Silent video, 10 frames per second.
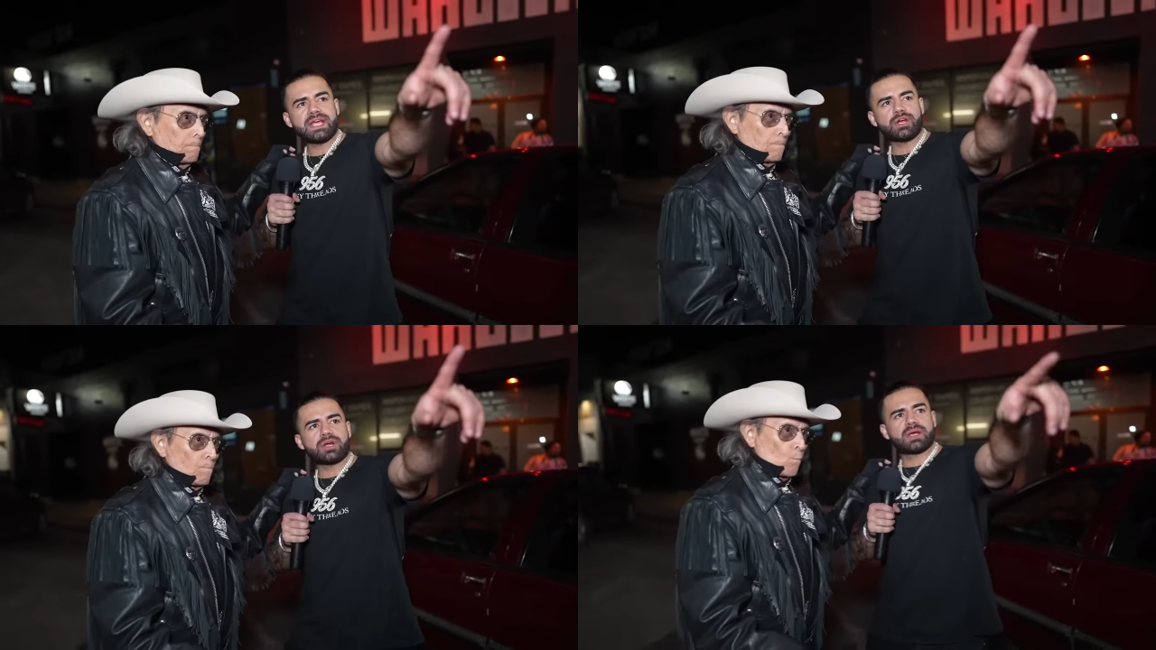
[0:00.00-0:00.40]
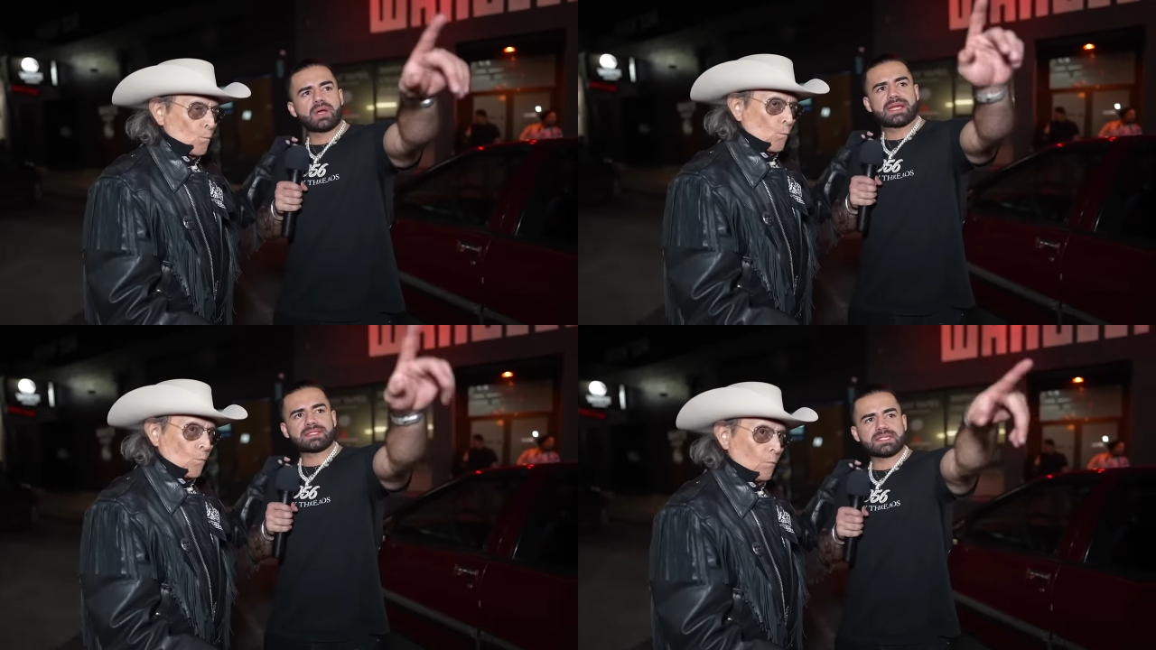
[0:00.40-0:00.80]
Speaker 1: here
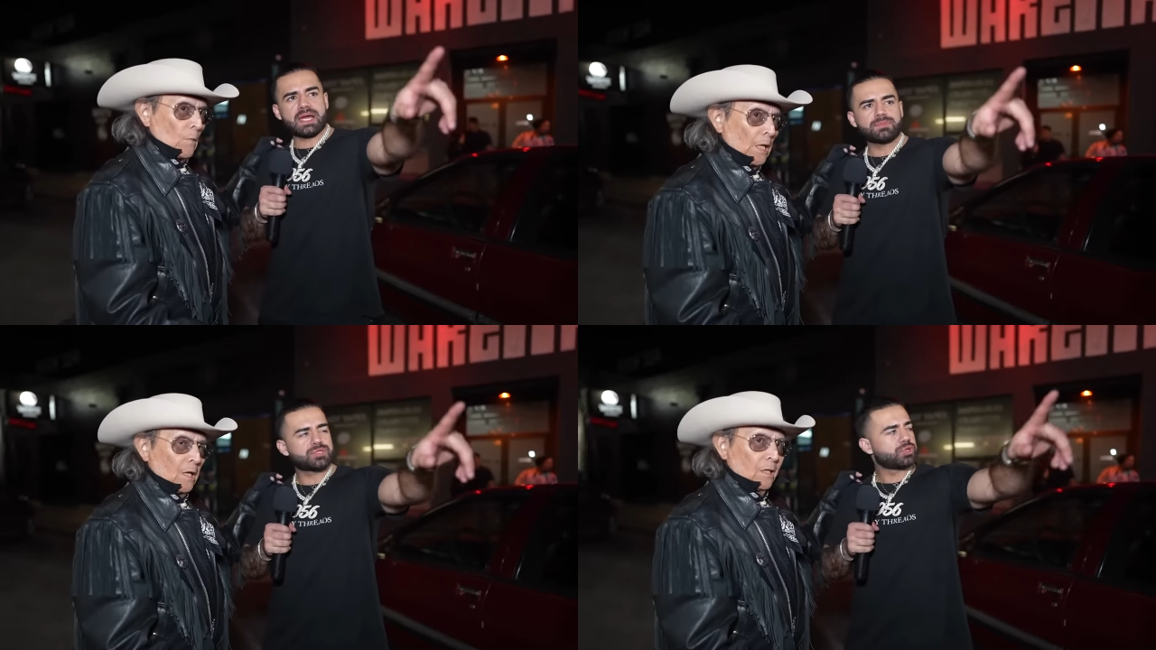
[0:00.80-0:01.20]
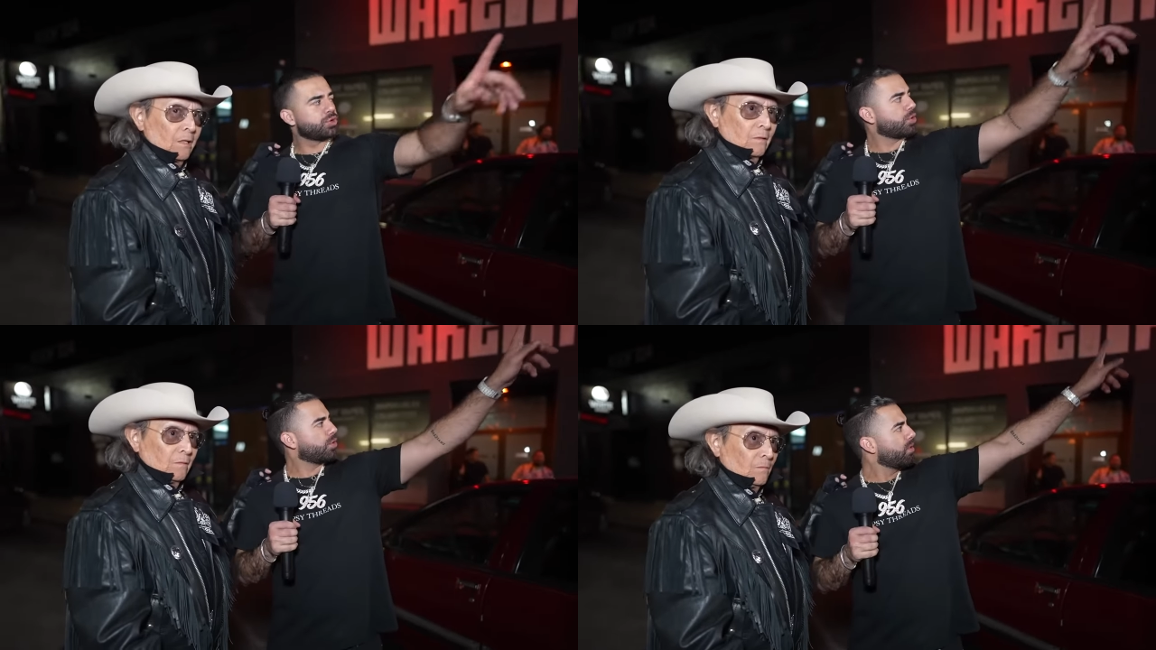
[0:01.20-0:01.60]
at Times
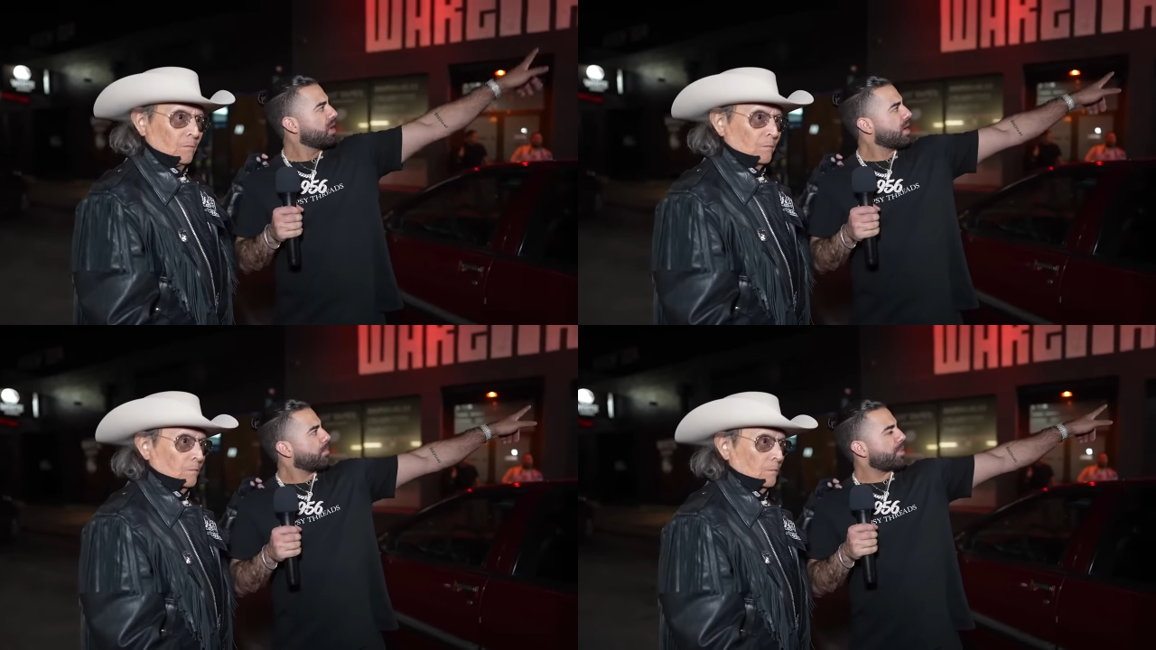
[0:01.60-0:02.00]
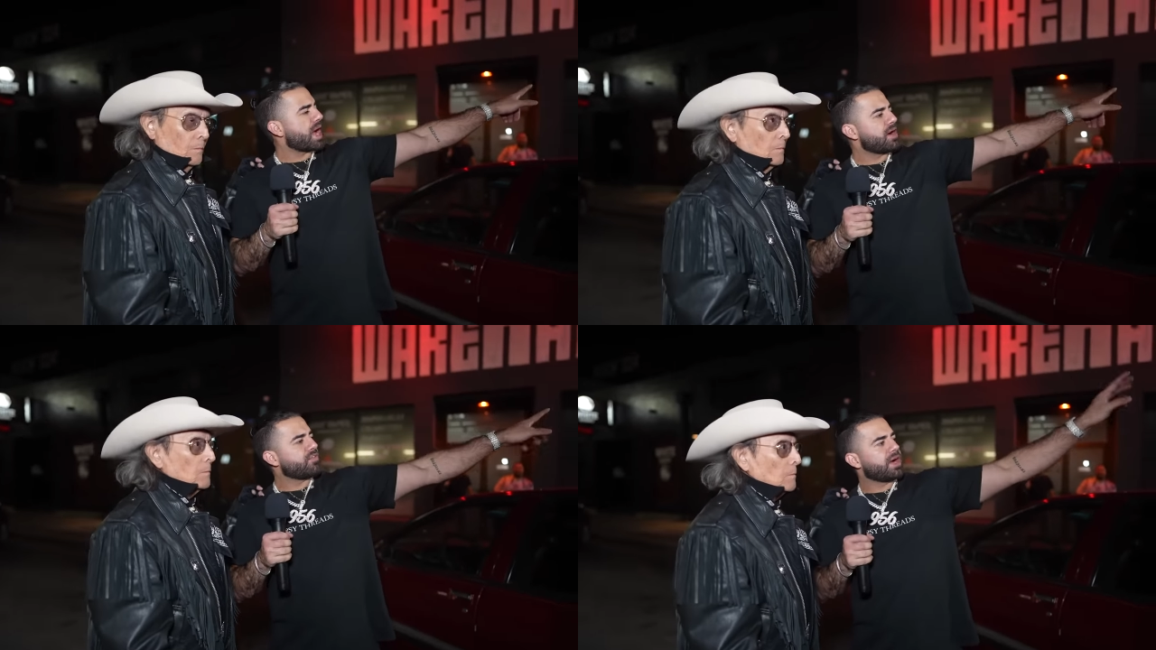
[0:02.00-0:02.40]
Two,
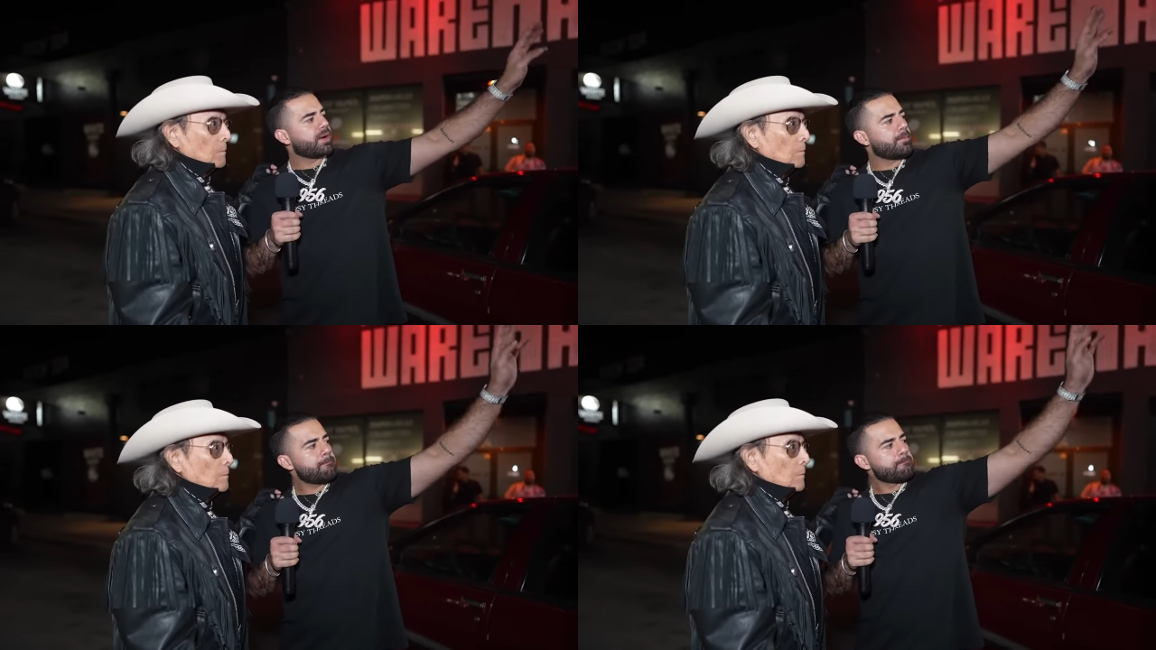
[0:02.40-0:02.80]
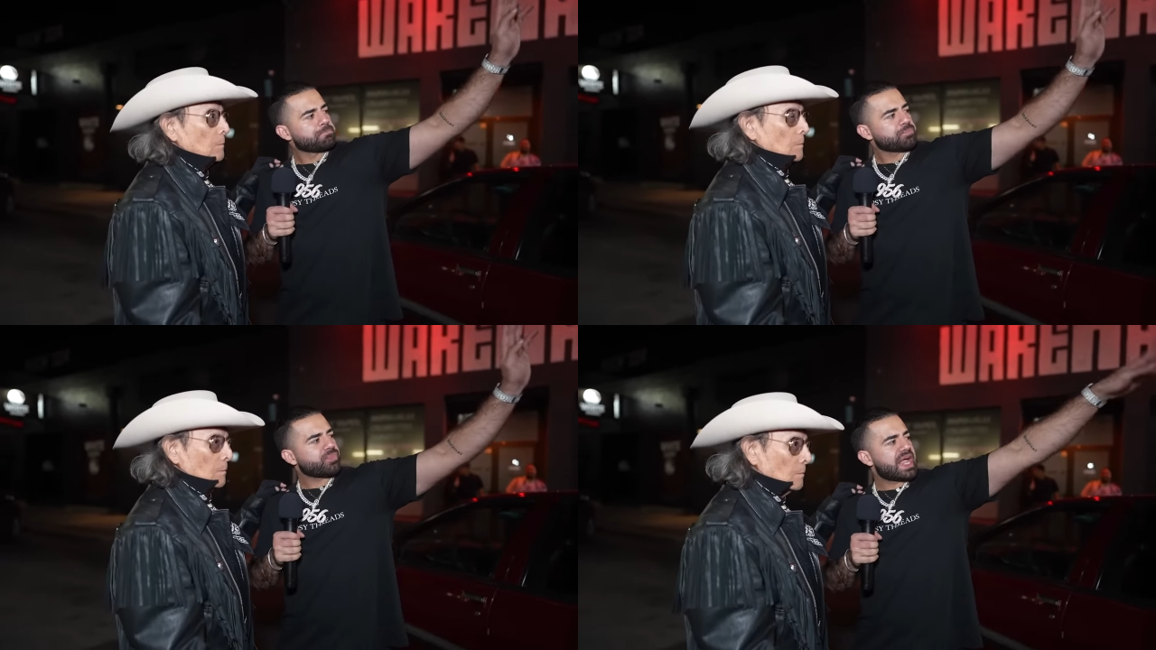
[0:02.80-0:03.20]
Brava,
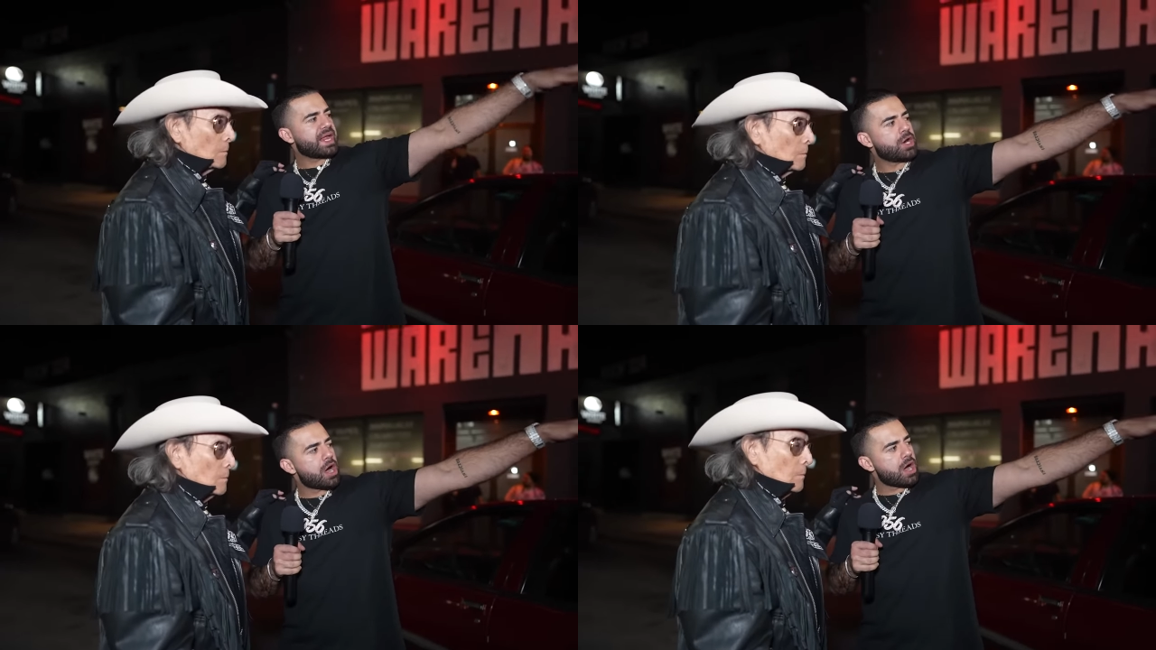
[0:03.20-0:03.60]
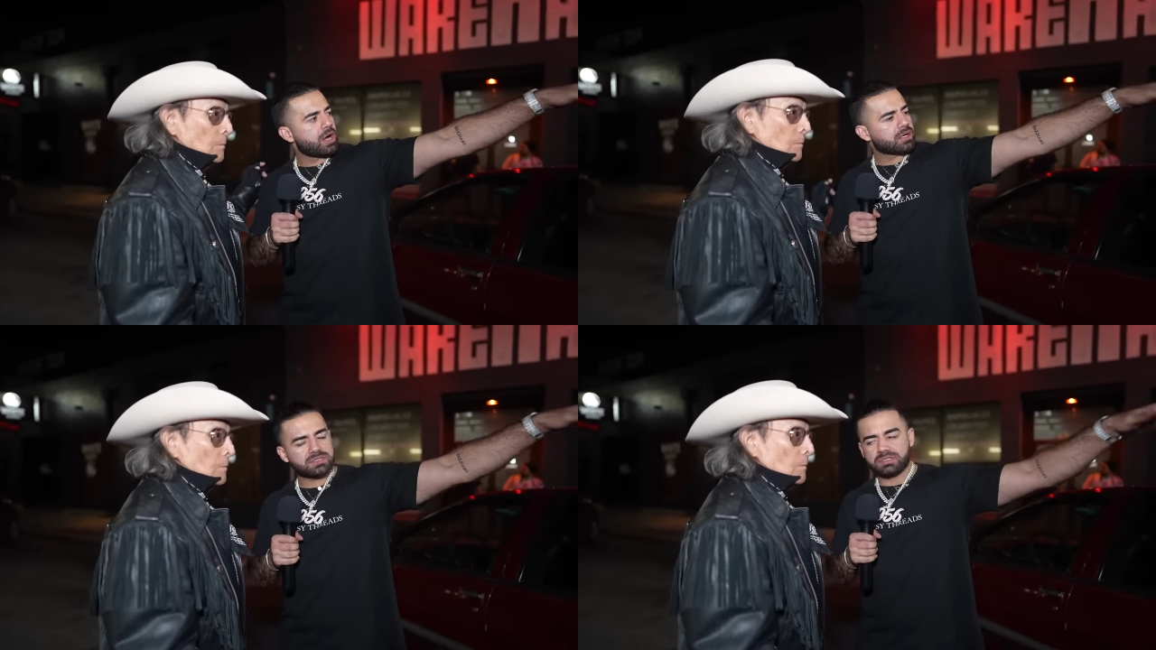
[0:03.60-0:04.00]
and
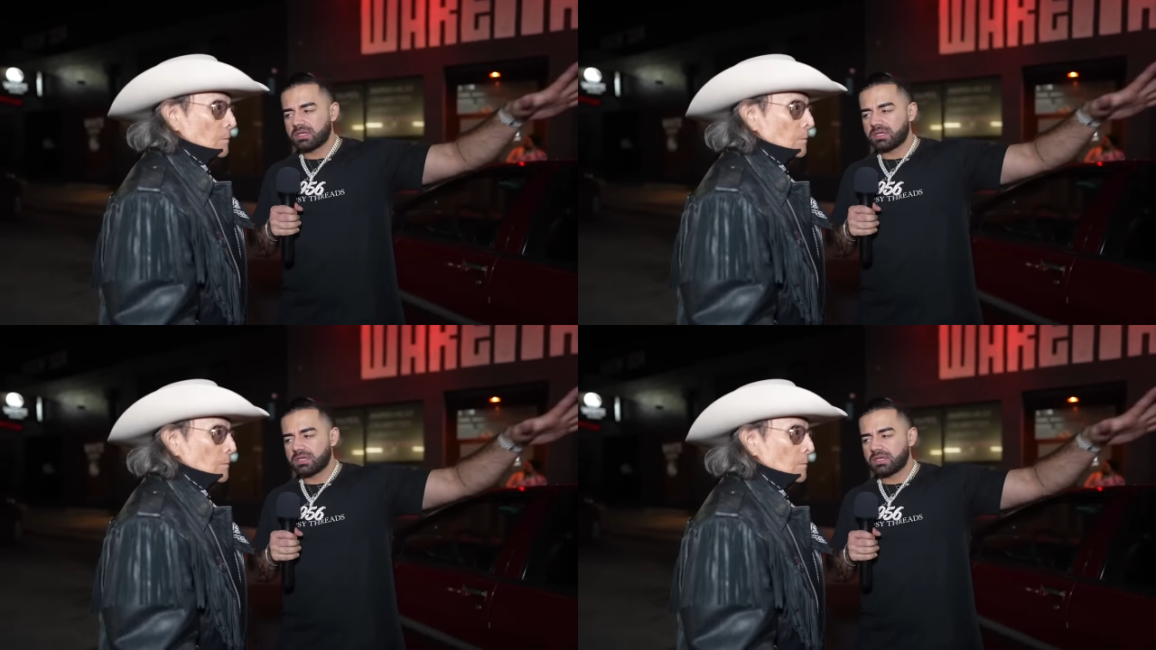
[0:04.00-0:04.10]
Knox,